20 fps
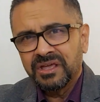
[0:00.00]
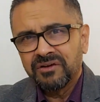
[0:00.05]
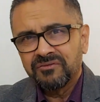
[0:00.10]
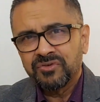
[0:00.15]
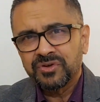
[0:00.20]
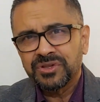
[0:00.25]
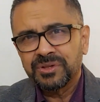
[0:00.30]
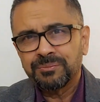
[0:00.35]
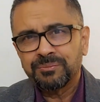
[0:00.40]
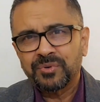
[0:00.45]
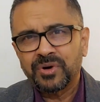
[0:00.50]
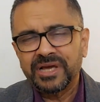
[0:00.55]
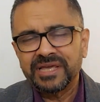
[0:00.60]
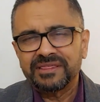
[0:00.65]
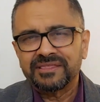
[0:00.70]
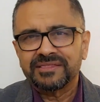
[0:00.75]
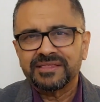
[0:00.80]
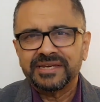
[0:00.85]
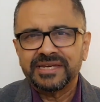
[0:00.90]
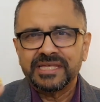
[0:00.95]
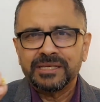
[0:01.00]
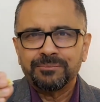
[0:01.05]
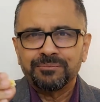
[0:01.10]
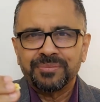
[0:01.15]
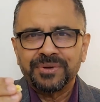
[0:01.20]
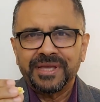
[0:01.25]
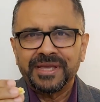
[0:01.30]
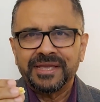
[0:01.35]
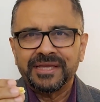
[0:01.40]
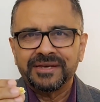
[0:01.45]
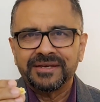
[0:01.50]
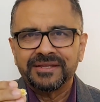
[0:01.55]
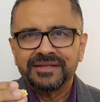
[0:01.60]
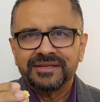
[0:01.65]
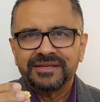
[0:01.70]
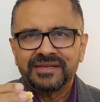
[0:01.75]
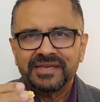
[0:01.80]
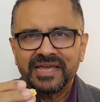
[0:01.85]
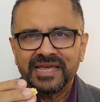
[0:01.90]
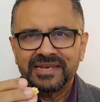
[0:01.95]
for the price that he paid,
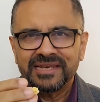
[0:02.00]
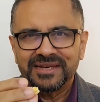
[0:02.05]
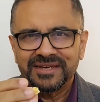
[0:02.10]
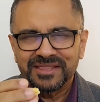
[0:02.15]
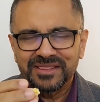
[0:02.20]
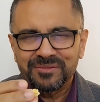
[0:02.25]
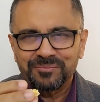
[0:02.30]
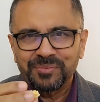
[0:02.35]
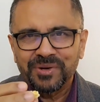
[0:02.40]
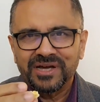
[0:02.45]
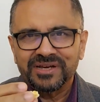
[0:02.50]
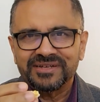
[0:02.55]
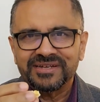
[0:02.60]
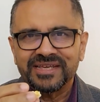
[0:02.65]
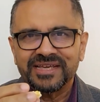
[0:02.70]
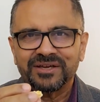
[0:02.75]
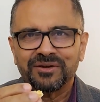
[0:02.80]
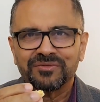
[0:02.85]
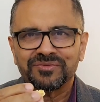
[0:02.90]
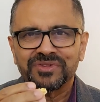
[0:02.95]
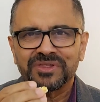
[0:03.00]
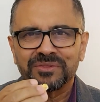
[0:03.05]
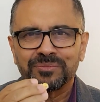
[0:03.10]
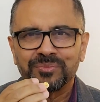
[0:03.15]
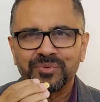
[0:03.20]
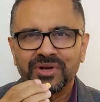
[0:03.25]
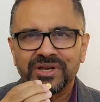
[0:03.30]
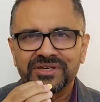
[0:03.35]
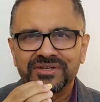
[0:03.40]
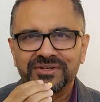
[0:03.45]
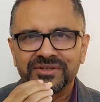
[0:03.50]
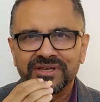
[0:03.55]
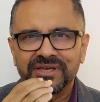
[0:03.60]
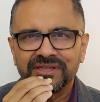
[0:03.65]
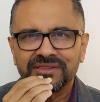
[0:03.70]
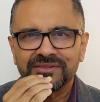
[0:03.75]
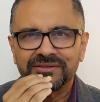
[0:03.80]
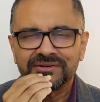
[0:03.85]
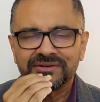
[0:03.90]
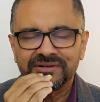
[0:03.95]
and let us partake of this bread
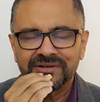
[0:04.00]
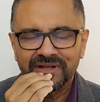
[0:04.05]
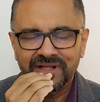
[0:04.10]
together.